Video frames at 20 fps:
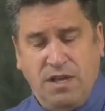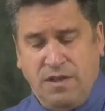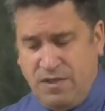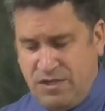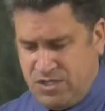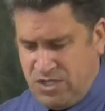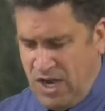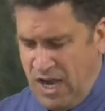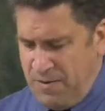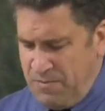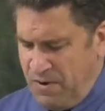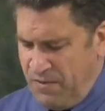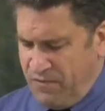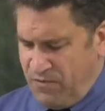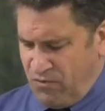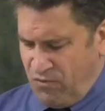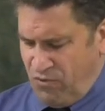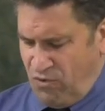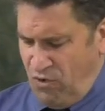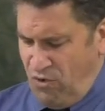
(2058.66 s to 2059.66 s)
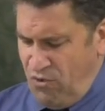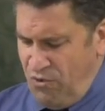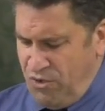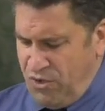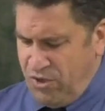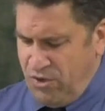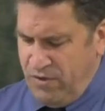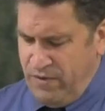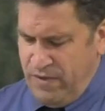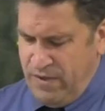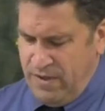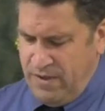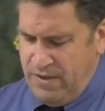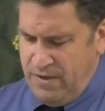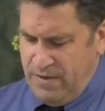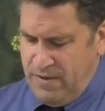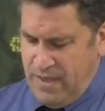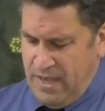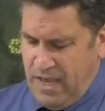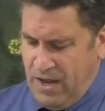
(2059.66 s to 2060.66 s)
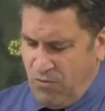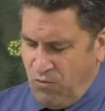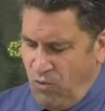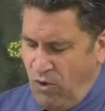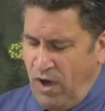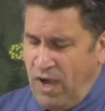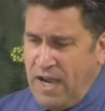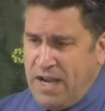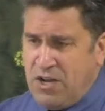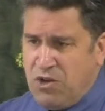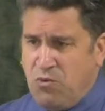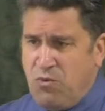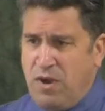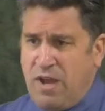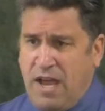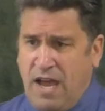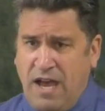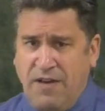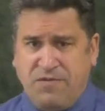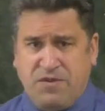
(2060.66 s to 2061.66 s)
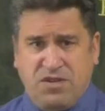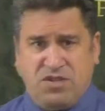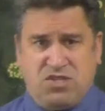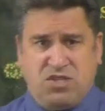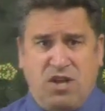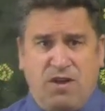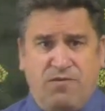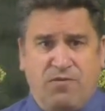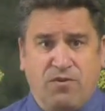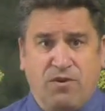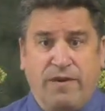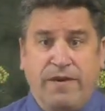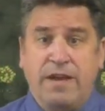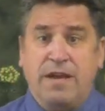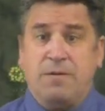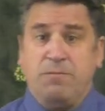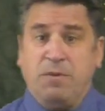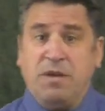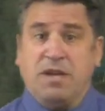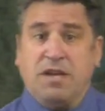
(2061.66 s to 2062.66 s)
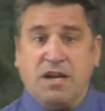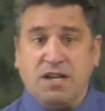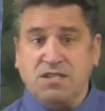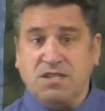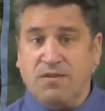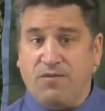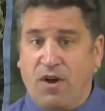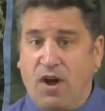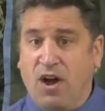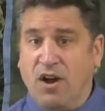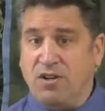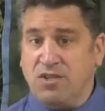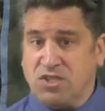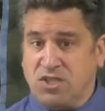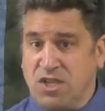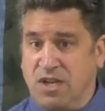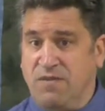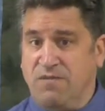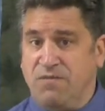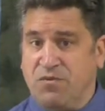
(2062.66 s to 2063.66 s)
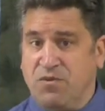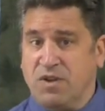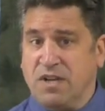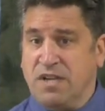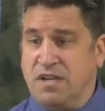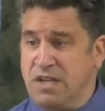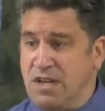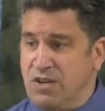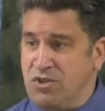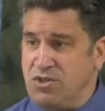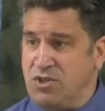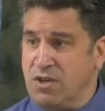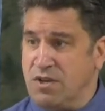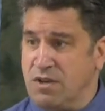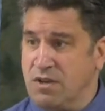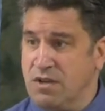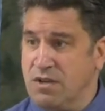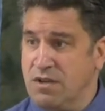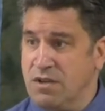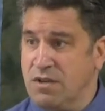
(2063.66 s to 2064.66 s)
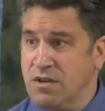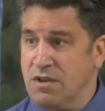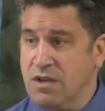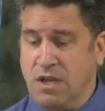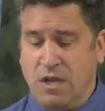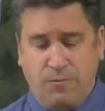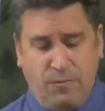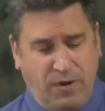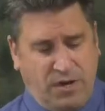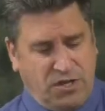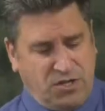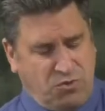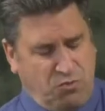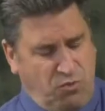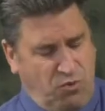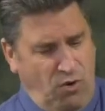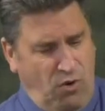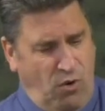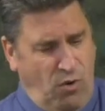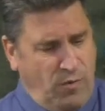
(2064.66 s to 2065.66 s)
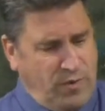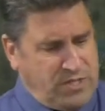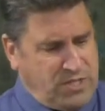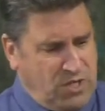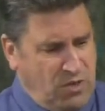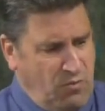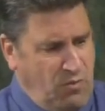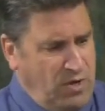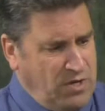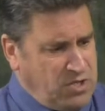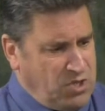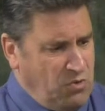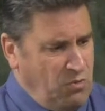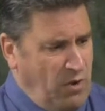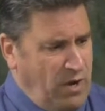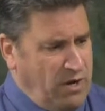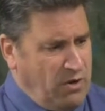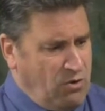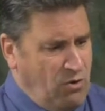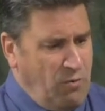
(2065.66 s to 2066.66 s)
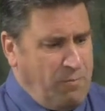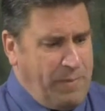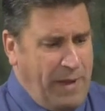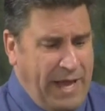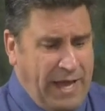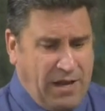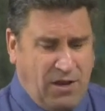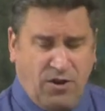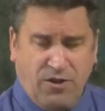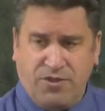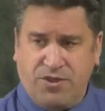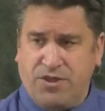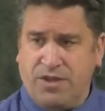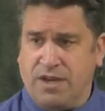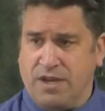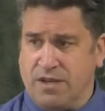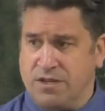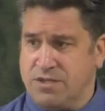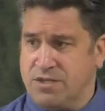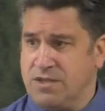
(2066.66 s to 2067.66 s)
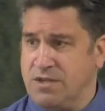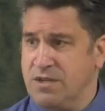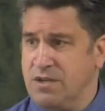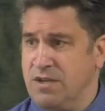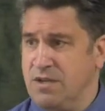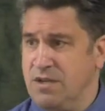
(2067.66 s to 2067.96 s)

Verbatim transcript: This time of growth? And why do we have to suffer? Because of our sinful condition. Because we're always the ones who want to go back on things.